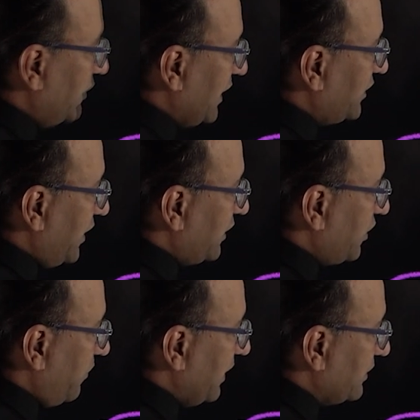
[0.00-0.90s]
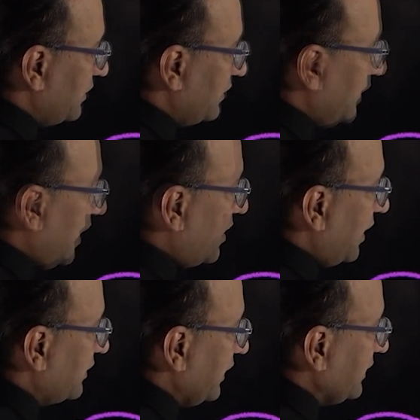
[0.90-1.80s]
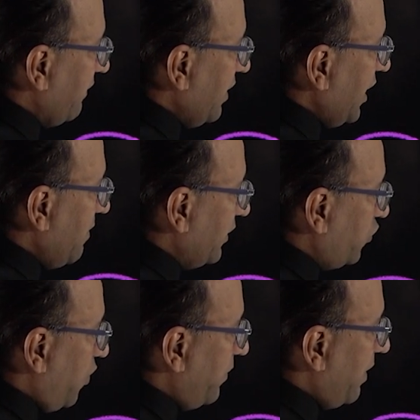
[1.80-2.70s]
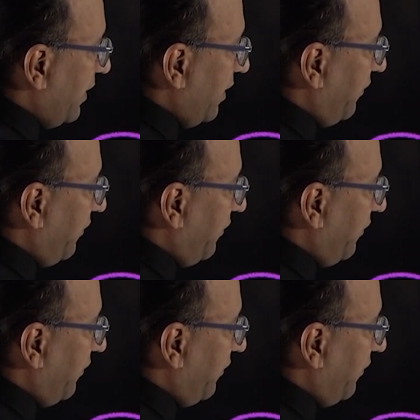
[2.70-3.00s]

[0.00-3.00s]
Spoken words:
sensory disturbance in the C7 dermatome, the middle